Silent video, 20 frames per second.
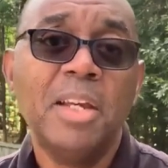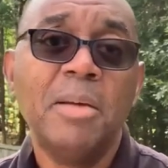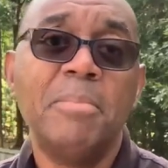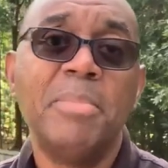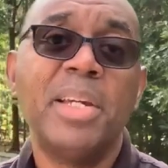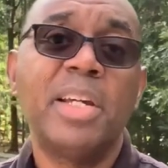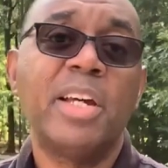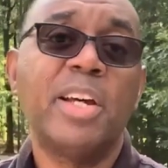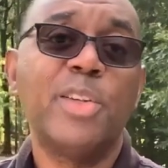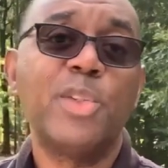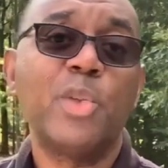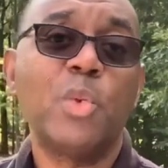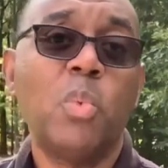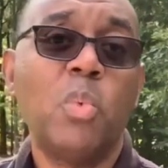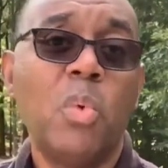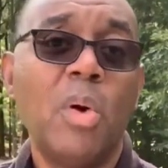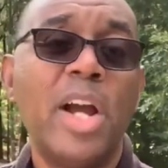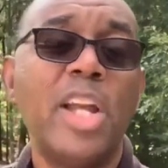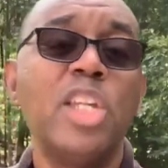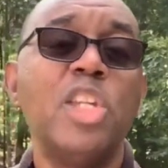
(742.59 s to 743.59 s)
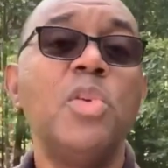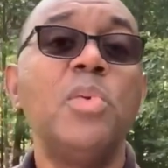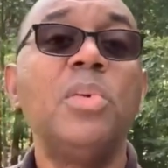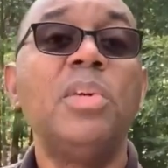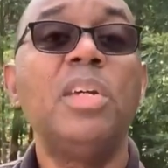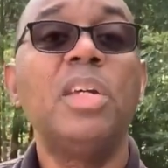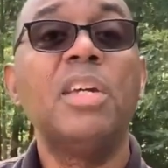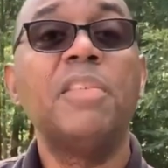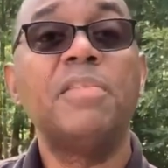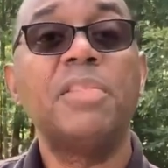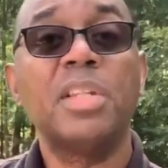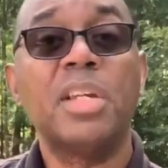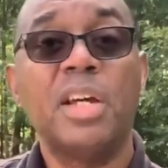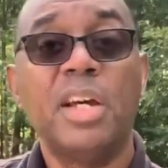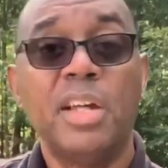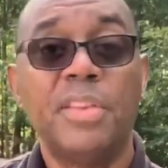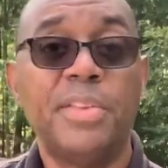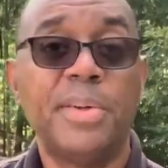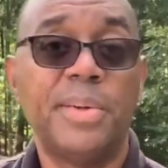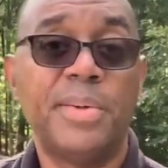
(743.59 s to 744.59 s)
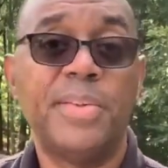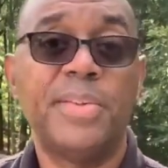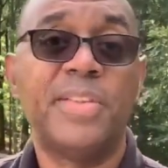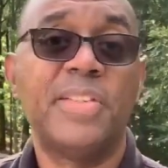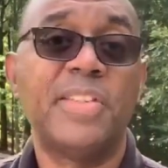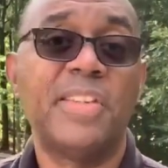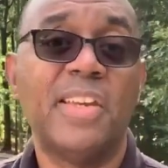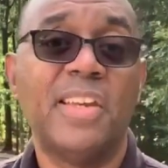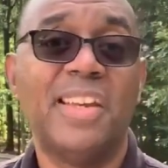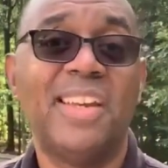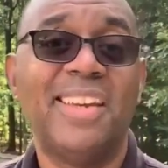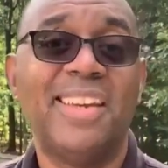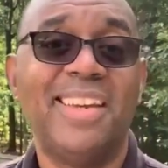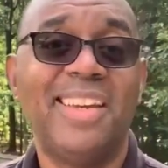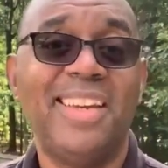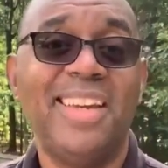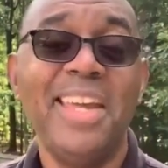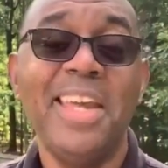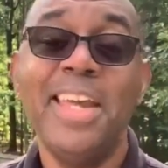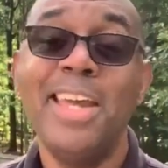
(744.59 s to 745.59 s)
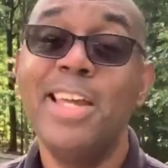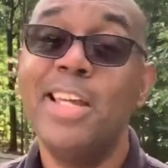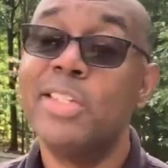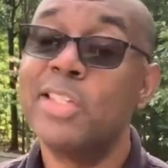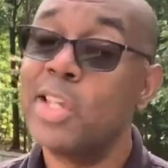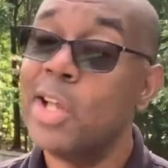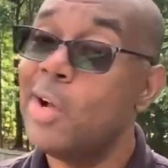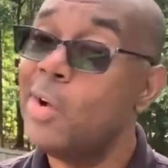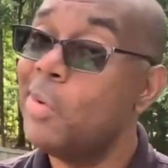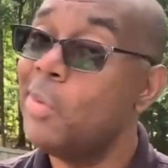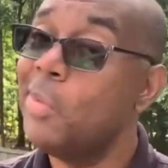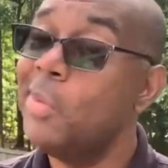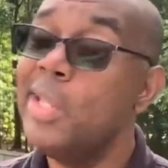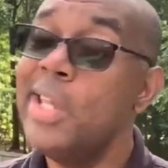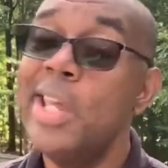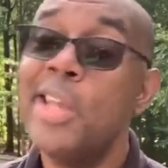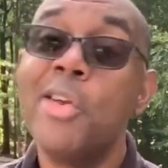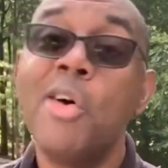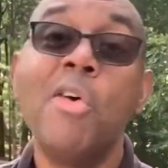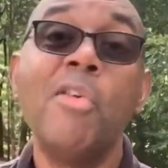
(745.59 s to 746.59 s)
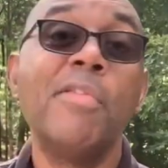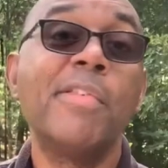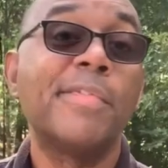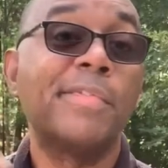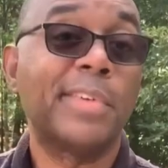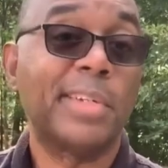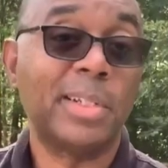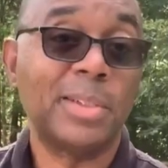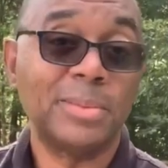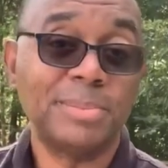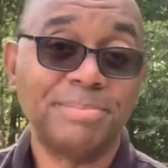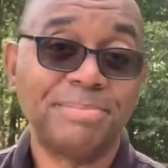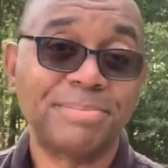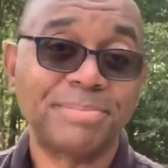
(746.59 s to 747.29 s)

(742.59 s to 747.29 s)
Because what you give to others is only an overflow.